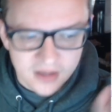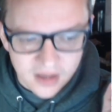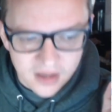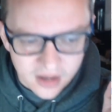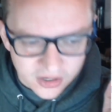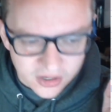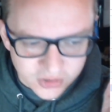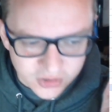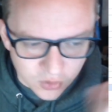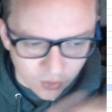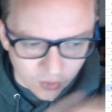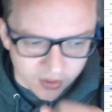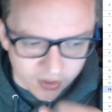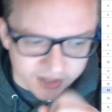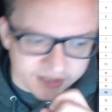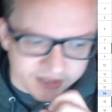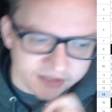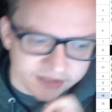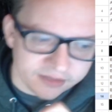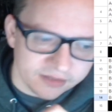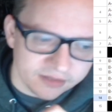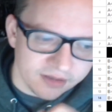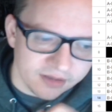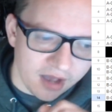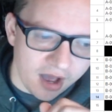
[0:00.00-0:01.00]
Toys,
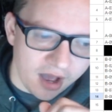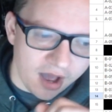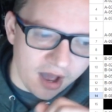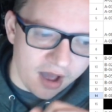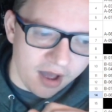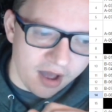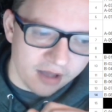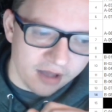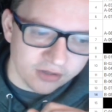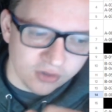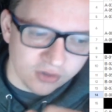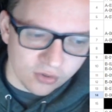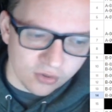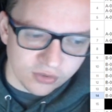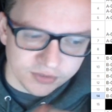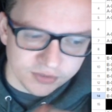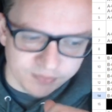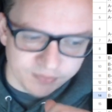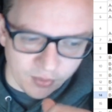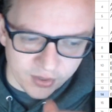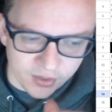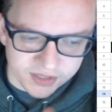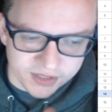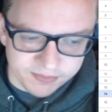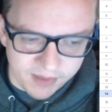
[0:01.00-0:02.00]
girls,
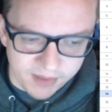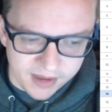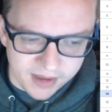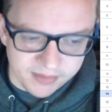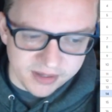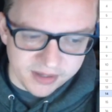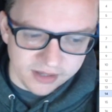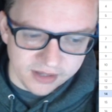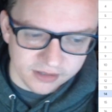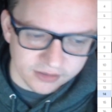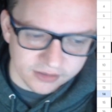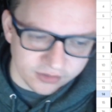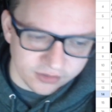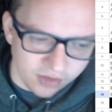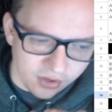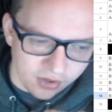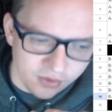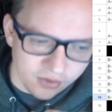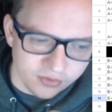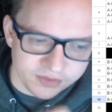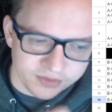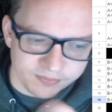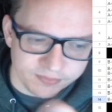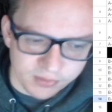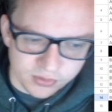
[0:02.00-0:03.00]
boys, baby,
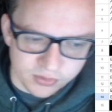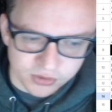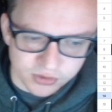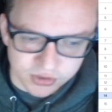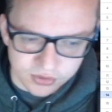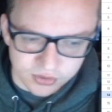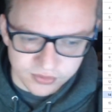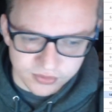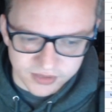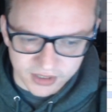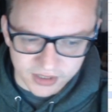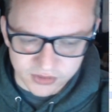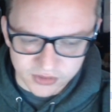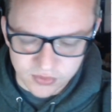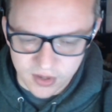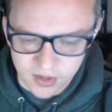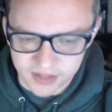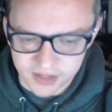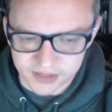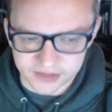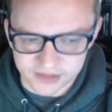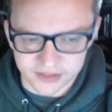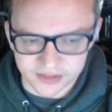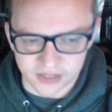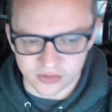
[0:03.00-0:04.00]
clothes, boots, shoes,
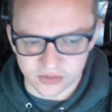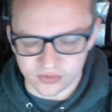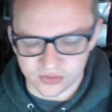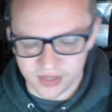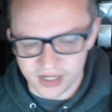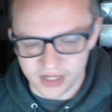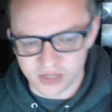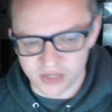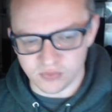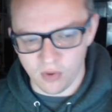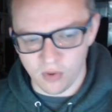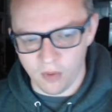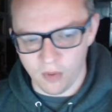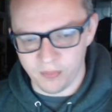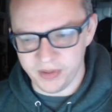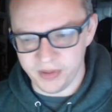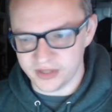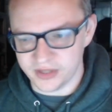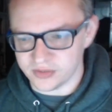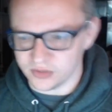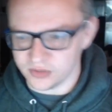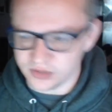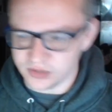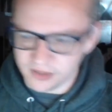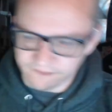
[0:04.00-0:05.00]
electronics, etc. So that is row B.
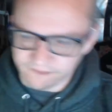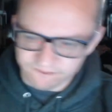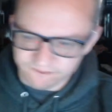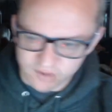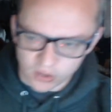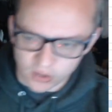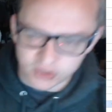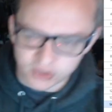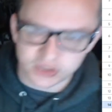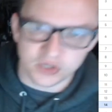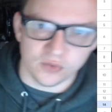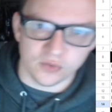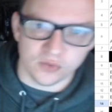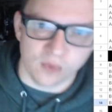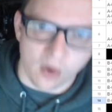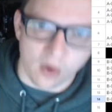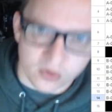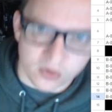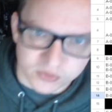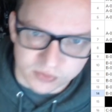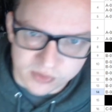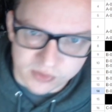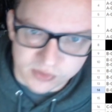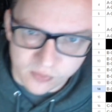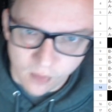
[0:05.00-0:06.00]
So those are the first two
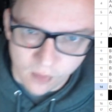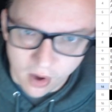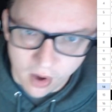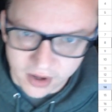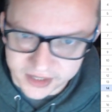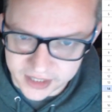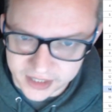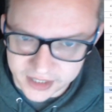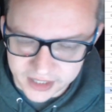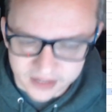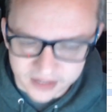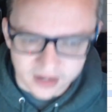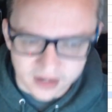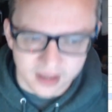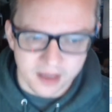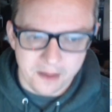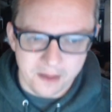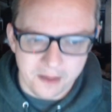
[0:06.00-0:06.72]
rows when you walk in.